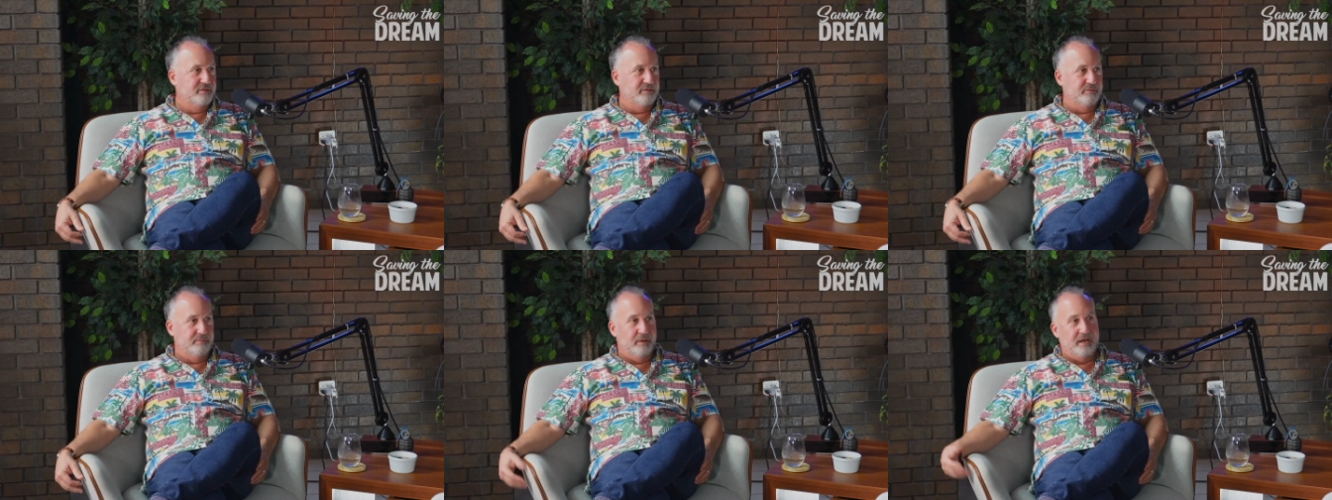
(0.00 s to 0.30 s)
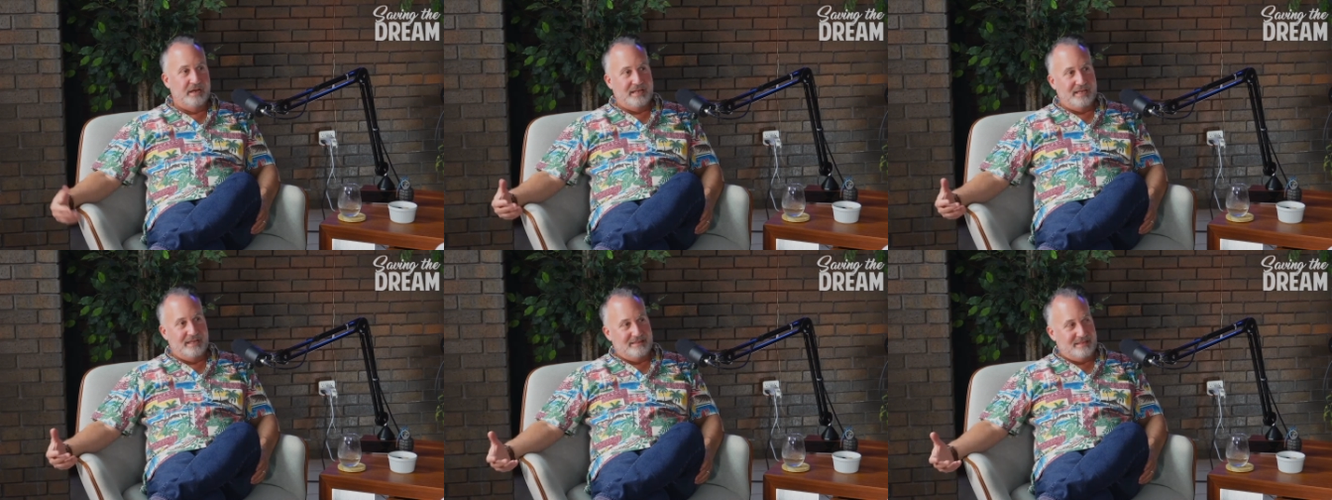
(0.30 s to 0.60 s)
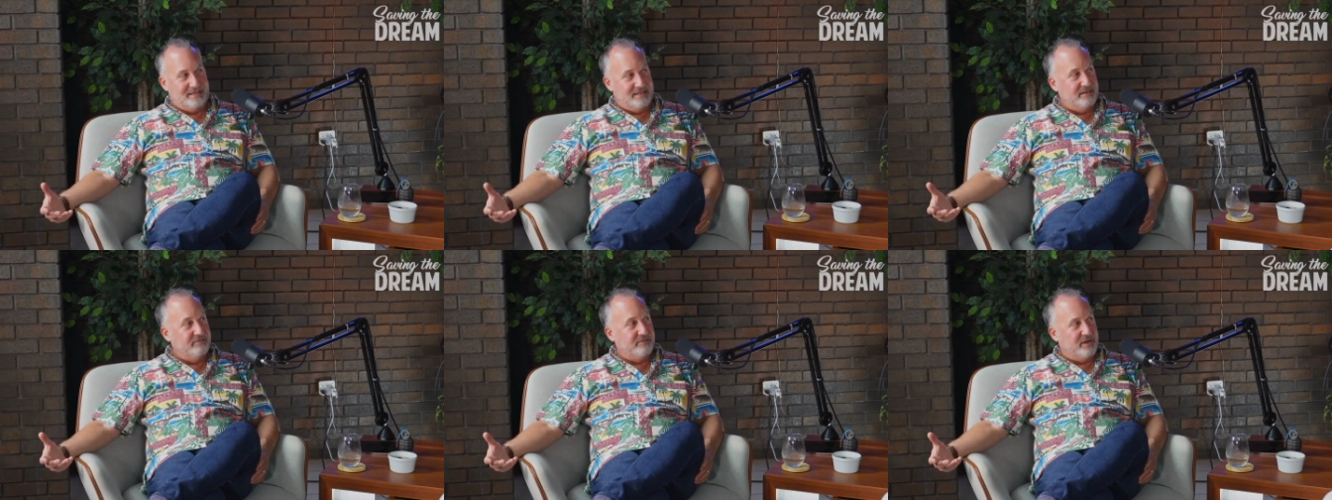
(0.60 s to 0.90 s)
money at
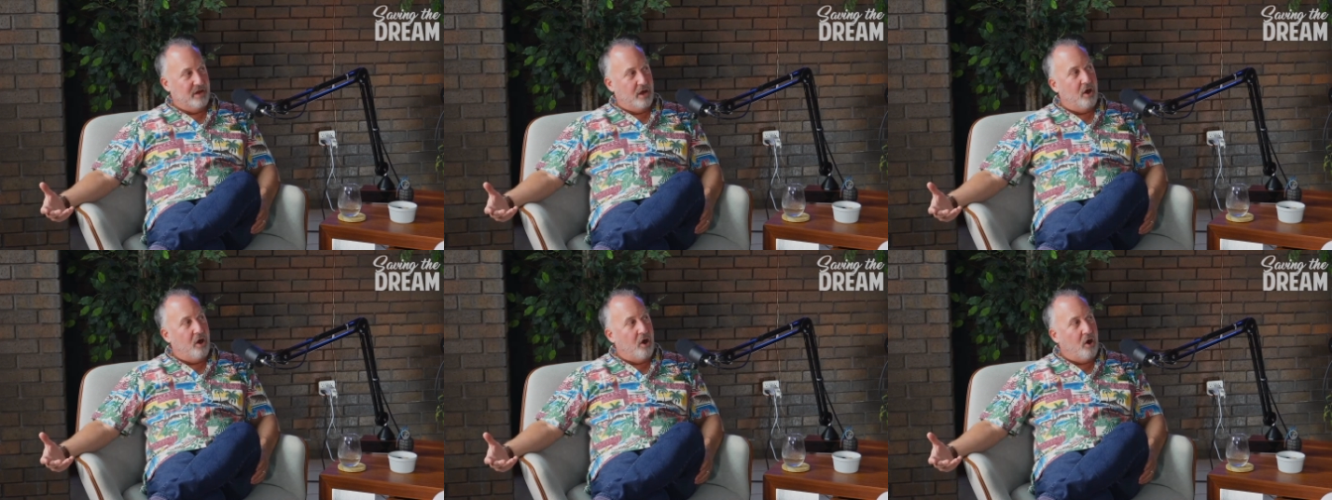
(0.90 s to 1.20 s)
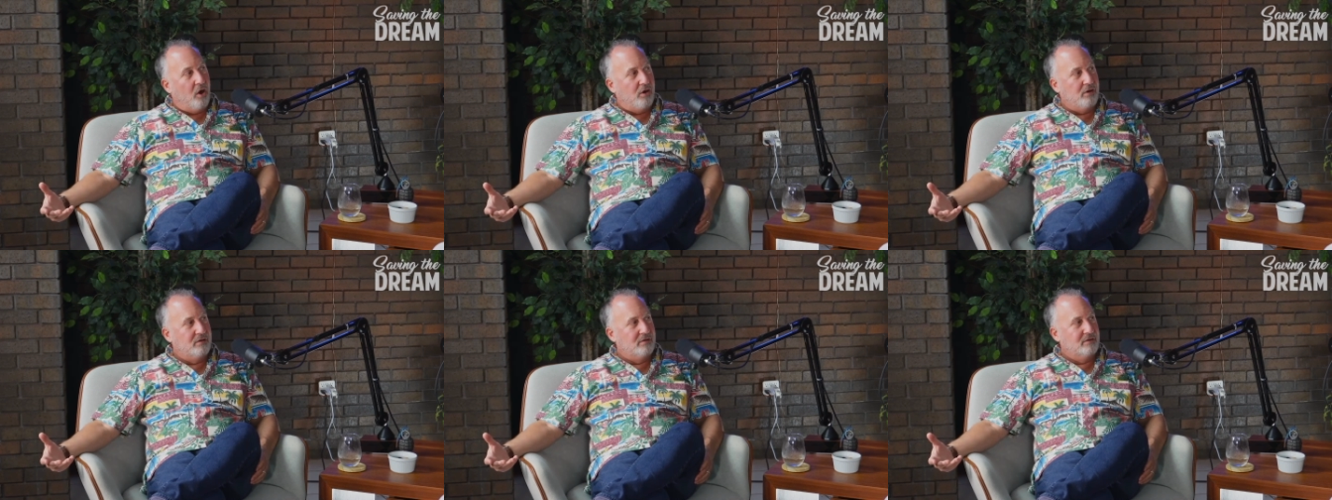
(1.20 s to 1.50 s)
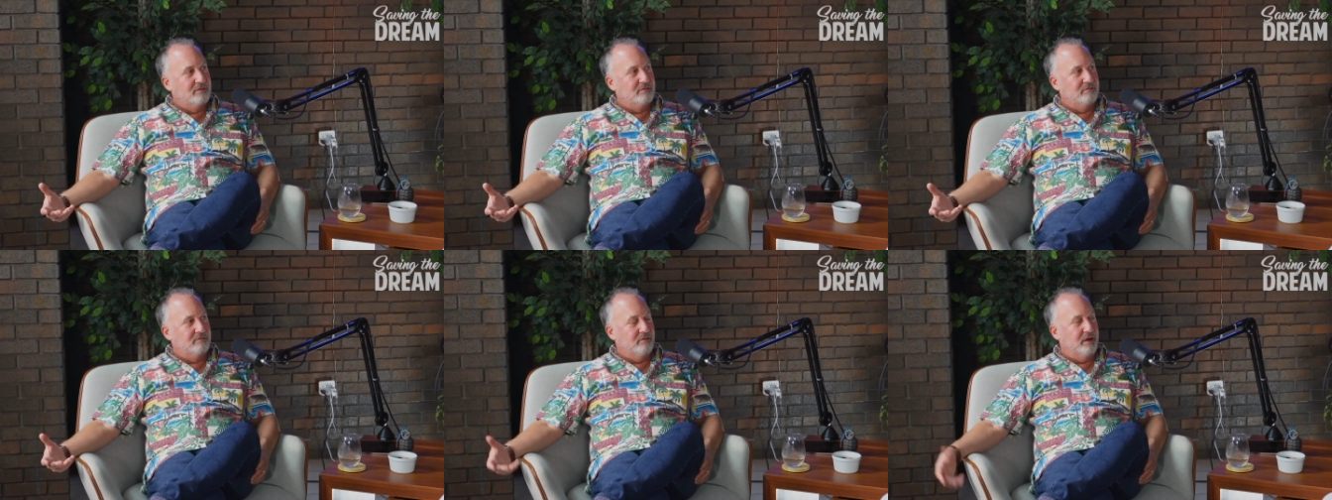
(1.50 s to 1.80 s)
the end of it all,
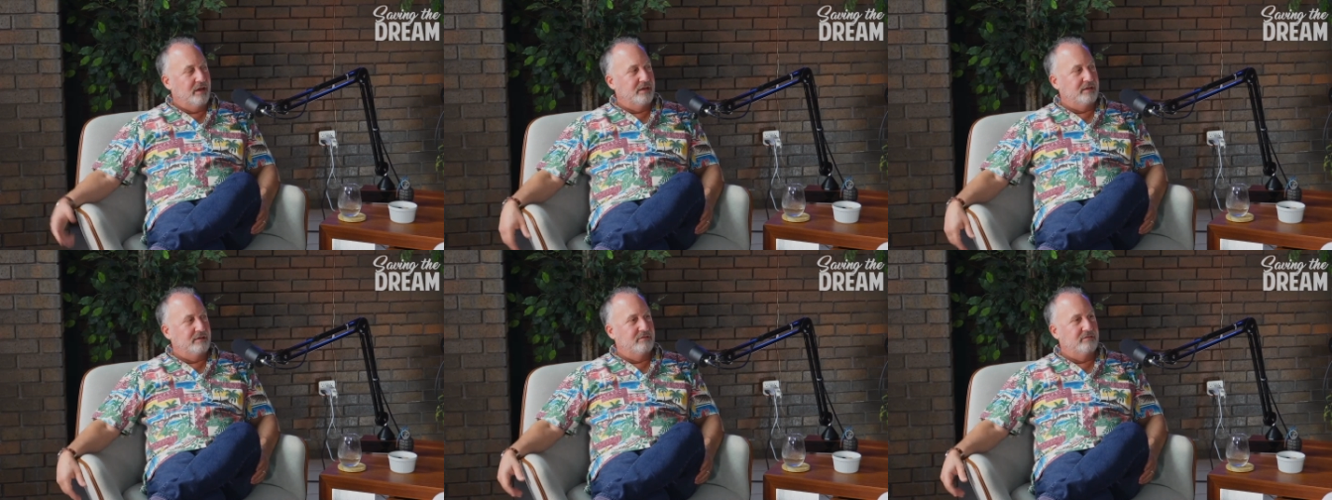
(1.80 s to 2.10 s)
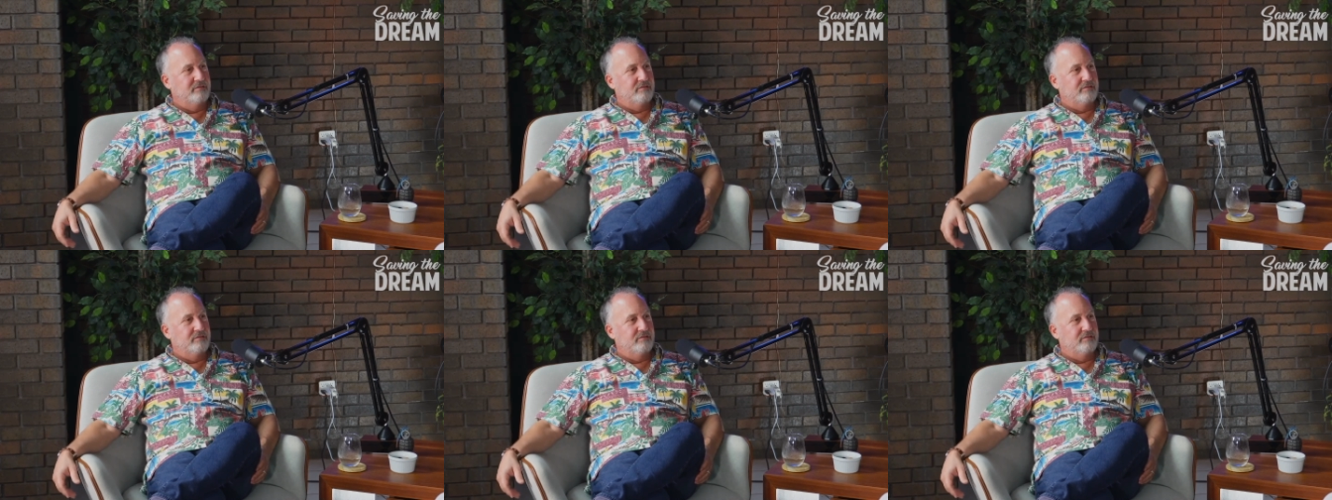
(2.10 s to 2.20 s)
right?